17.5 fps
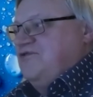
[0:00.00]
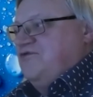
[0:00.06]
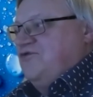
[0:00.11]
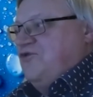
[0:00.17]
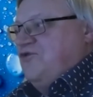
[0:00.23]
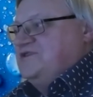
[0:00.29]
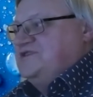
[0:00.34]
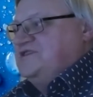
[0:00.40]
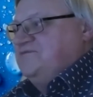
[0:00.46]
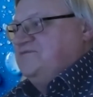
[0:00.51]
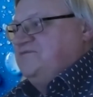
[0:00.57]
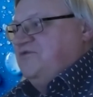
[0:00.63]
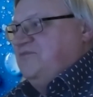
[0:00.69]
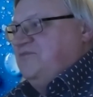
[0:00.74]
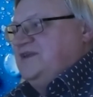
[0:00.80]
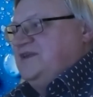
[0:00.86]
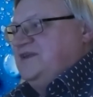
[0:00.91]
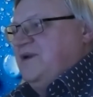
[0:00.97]
of concept of
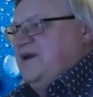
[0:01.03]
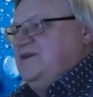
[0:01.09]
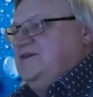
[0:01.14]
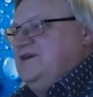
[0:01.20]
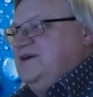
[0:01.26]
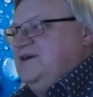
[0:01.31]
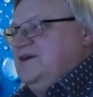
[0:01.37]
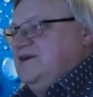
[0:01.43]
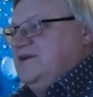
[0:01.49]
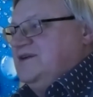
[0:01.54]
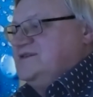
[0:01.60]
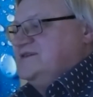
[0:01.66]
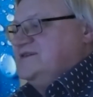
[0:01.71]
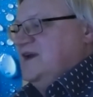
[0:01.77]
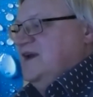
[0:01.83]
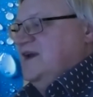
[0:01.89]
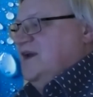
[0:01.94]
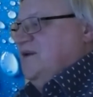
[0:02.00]
metamaterials.
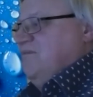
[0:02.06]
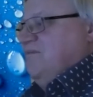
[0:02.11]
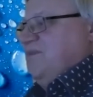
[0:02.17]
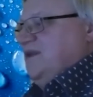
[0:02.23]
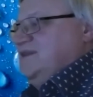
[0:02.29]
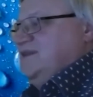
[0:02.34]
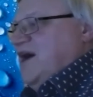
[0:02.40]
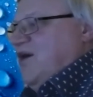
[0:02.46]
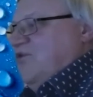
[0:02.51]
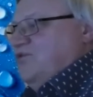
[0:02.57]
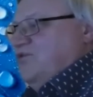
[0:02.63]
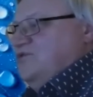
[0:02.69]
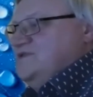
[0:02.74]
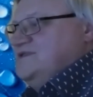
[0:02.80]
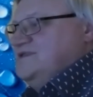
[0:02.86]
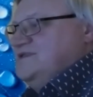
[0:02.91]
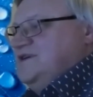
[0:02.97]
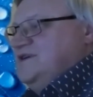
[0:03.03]
But now you
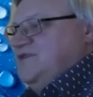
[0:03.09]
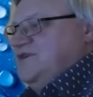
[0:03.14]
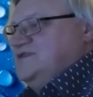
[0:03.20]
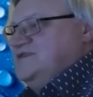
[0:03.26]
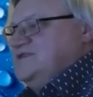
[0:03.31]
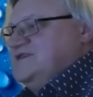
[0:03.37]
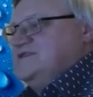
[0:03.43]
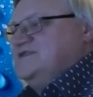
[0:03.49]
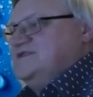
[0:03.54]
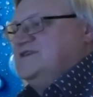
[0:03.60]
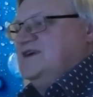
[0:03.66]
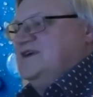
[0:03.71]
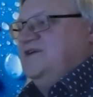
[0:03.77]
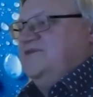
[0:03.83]
see with this